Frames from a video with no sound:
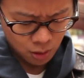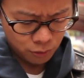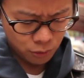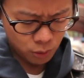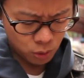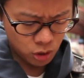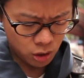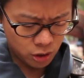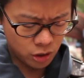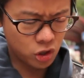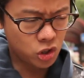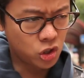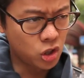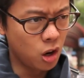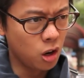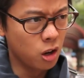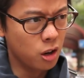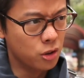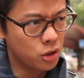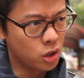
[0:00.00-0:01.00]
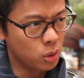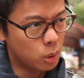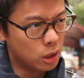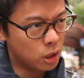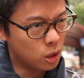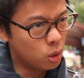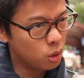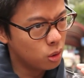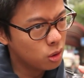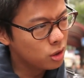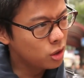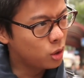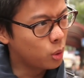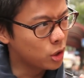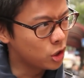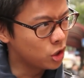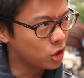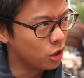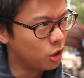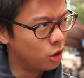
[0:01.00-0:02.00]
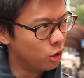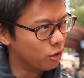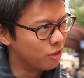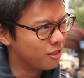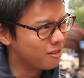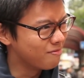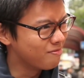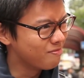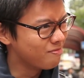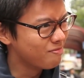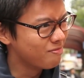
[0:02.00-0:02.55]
Feels like a silencer when you twist it on.